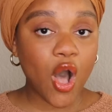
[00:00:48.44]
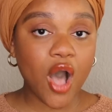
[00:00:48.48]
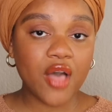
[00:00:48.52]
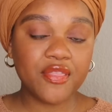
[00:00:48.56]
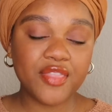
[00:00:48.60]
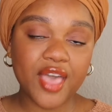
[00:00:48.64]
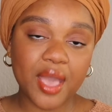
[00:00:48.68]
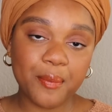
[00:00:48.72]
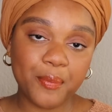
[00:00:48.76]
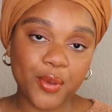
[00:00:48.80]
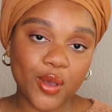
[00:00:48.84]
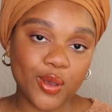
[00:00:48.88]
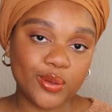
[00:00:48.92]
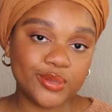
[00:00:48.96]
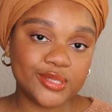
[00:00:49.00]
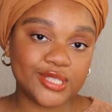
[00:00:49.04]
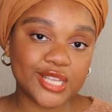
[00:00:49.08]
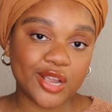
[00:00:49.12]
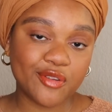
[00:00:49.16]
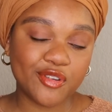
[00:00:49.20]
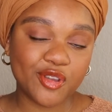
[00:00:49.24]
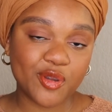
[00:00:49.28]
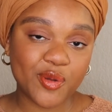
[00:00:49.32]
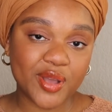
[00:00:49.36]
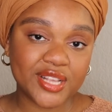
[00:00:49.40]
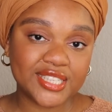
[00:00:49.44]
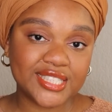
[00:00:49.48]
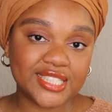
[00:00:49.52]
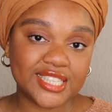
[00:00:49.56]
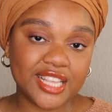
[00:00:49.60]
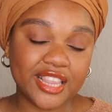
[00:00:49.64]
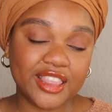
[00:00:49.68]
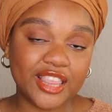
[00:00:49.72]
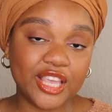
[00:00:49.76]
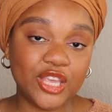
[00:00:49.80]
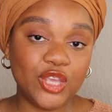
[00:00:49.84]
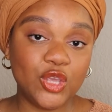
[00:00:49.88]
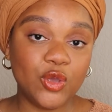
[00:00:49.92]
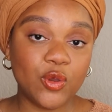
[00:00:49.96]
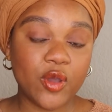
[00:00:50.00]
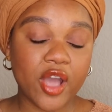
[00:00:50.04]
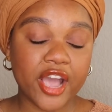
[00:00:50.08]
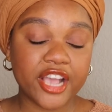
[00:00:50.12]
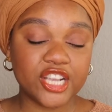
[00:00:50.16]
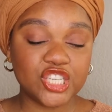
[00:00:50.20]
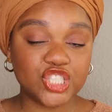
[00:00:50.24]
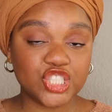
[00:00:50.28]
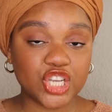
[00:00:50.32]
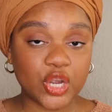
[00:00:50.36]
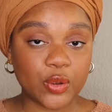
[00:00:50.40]
on that post I requested that you
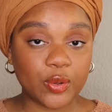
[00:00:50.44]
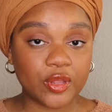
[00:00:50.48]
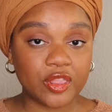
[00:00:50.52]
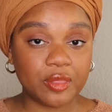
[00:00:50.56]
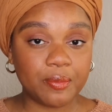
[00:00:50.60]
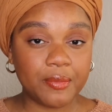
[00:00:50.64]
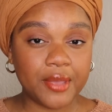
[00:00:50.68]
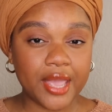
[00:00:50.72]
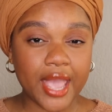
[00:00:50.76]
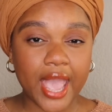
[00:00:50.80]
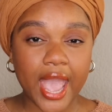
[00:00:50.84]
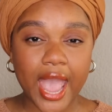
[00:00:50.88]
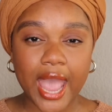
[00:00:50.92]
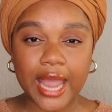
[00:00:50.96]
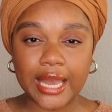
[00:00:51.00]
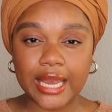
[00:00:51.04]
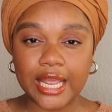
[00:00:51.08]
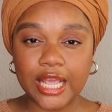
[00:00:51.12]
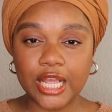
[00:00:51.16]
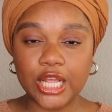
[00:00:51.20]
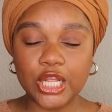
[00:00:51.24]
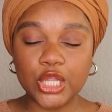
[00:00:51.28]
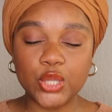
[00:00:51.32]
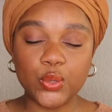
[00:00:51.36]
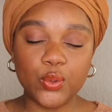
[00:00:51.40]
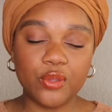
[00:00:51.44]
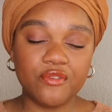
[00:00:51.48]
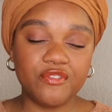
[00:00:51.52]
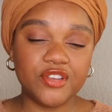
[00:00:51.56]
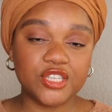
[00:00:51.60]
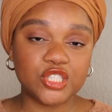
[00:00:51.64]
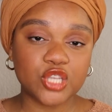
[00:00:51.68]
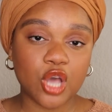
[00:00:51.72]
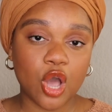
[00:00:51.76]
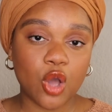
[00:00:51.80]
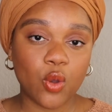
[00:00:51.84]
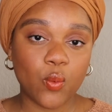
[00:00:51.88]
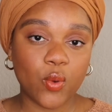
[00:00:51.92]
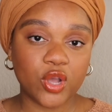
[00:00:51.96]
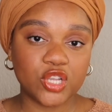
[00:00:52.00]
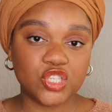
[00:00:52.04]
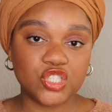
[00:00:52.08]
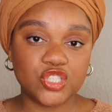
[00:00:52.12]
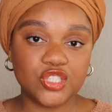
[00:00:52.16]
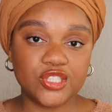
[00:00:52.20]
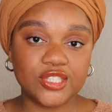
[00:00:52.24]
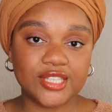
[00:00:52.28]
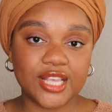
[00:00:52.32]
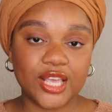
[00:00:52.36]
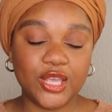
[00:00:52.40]
guys share with me any Louis Vuitton
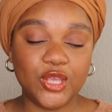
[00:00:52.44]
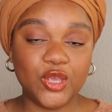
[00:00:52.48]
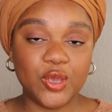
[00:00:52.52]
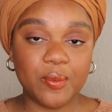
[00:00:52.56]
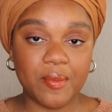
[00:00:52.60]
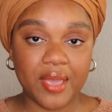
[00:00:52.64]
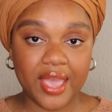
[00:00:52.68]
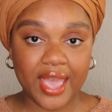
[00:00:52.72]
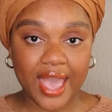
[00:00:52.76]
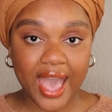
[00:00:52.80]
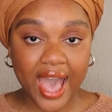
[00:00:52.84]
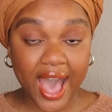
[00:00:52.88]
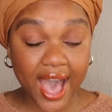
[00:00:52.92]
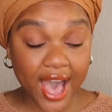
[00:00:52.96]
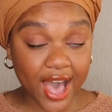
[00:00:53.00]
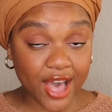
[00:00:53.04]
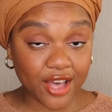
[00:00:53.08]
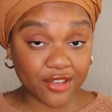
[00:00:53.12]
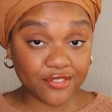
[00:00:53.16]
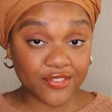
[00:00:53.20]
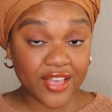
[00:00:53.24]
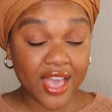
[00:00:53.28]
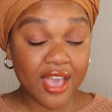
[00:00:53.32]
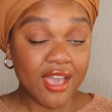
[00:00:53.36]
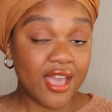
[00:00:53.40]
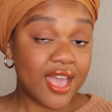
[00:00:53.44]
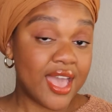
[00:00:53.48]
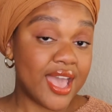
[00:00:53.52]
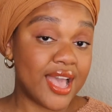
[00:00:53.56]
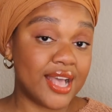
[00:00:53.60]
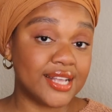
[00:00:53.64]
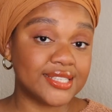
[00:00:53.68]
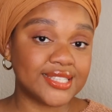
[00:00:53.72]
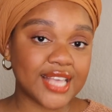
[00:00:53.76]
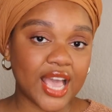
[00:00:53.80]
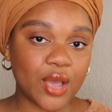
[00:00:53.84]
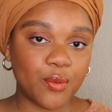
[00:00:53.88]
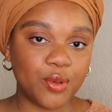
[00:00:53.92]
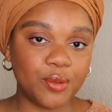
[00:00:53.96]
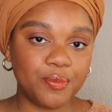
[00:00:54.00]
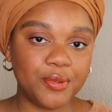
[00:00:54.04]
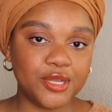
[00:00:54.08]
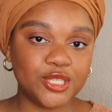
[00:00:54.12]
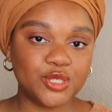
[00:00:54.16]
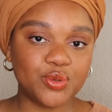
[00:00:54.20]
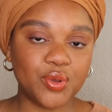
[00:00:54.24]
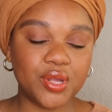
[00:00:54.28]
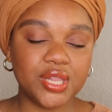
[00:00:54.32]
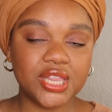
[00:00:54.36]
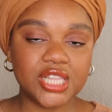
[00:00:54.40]
questions that you may have as I would be
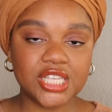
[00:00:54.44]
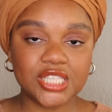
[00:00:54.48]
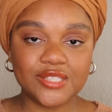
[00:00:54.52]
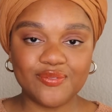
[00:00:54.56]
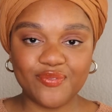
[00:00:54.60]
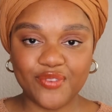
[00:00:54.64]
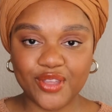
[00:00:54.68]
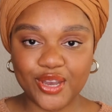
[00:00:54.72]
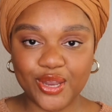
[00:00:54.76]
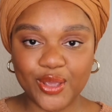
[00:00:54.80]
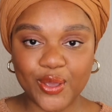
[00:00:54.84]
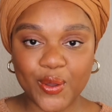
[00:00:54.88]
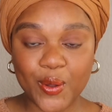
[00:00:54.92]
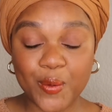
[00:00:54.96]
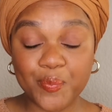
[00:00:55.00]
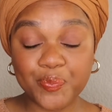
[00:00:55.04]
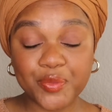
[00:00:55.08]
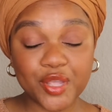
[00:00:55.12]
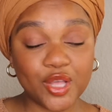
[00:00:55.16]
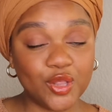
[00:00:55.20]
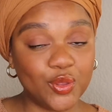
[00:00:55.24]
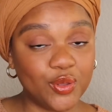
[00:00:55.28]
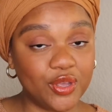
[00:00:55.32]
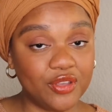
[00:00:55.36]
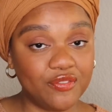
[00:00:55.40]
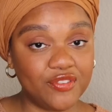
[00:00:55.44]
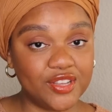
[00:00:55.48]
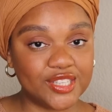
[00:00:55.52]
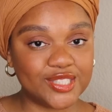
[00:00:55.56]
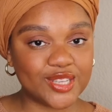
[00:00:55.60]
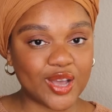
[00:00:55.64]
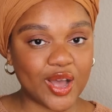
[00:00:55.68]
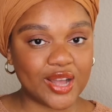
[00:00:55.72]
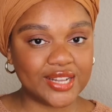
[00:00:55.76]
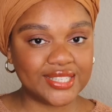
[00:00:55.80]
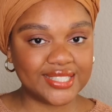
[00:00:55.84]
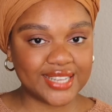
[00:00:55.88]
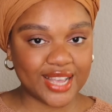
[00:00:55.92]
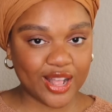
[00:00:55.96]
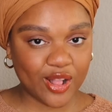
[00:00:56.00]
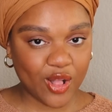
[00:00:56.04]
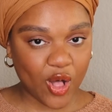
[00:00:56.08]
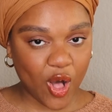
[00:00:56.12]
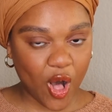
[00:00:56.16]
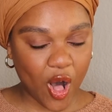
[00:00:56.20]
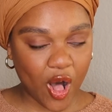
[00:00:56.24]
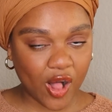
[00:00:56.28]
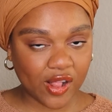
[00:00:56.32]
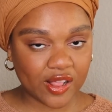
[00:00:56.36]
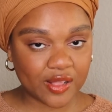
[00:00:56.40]
doing this video, a Louis Vuitton tell
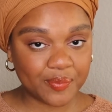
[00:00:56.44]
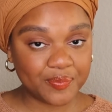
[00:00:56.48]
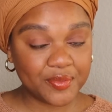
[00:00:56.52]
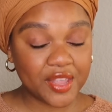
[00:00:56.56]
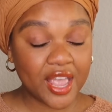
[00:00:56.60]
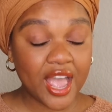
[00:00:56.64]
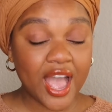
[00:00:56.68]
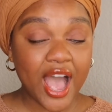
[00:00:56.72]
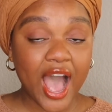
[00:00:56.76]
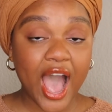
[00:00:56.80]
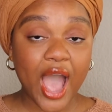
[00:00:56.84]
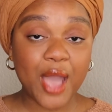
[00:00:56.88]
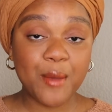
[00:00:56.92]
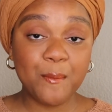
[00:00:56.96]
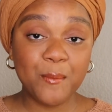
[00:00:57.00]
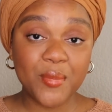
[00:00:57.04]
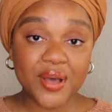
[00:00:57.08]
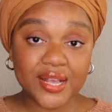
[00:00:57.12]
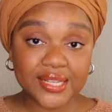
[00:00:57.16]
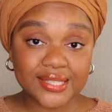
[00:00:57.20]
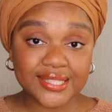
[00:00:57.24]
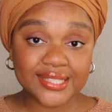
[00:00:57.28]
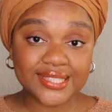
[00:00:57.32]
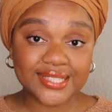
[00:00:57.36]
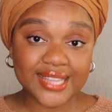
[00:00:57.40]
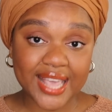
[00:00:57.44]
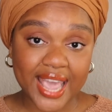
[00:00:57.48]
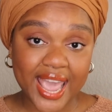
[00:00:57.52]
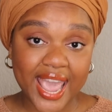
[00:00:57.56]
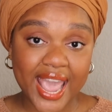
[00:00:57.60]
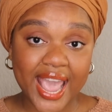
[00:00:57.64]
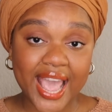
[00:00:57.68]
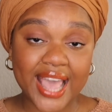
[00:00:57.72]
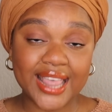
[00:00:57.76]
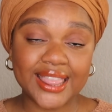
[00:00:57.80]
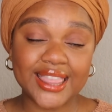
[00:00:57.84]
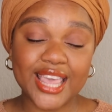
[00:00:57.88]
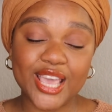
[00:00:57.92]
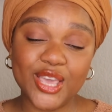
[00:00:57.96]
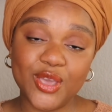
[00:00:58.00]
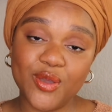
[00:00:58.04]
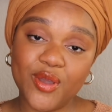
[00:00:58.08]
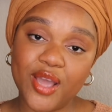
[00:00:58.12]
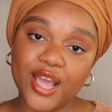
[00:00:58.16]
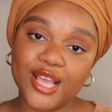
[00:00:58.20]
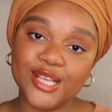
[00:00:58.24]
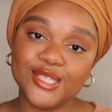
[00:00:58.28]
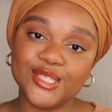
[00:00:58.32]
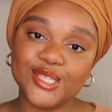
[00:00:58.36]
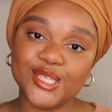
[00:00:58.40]
all. I must say, thank you
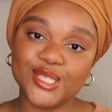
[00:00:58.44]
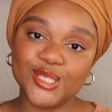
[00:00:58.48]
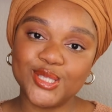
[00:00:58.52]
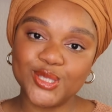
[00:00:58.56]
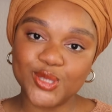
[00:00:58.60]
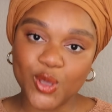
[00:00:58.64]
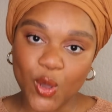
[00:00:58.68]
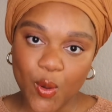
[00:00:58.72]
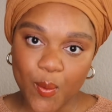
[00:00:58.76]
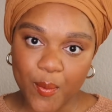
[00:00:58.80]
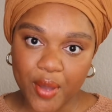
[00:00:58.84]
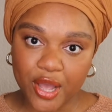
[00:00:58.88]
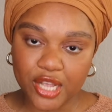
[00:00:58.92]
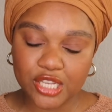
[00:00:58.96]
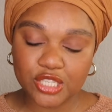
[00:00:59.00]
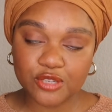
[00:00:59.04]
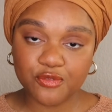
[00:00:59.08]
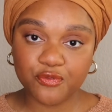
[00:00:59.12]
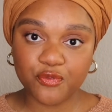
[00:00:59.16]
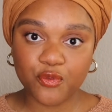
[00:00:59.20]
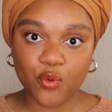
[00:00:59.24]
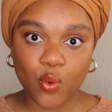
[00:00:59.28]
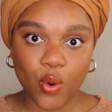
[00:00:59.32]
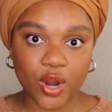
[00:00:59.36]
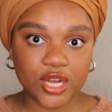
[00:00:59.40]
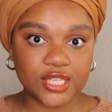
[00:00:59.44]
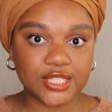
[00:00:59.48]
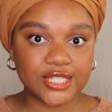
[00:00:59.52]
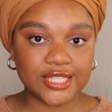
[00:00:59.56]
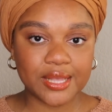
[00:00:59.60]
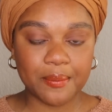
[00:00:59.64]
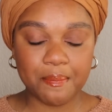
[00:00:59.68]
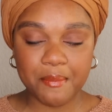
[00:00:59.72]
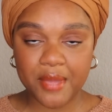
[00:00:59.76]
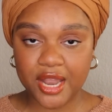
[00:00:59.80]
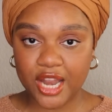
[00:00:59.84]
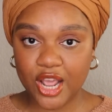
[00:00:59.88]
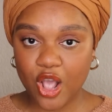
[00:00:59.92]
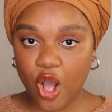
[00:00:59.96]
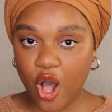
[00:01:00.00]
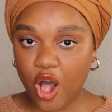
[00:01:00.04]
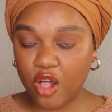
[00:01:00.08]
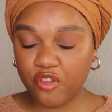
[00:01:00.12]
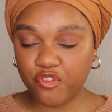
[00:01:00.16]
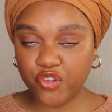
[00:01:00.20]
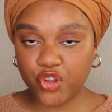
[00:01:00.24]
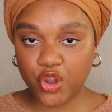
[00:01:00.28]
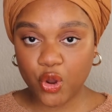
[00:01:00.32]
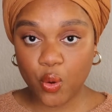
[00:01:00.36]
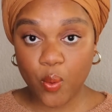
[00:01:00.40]
guys so much for submitting all
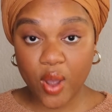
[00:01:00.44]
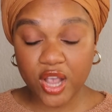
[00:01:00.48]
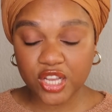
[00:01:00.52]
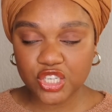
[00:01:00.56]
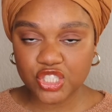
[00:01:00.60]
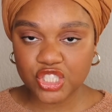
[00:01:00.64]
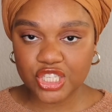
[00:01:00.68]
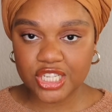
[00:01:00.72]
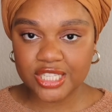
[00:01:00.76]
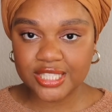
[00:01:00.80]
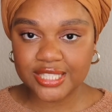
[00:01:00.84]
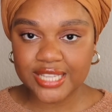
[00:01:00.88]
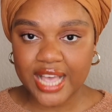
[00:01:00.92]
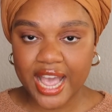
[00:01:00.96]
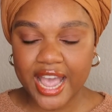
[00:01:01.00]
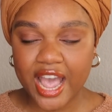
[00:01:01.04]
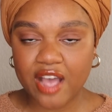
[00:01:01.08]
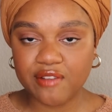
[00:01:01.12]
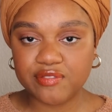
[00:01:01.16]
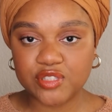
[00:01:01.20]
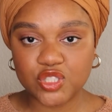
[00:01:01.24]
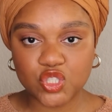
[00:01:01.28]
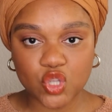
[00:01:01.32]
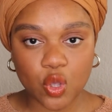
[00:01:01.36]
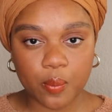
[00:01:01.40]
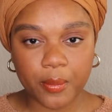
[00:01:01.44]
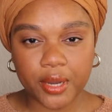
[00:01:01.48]
of your questions. I have so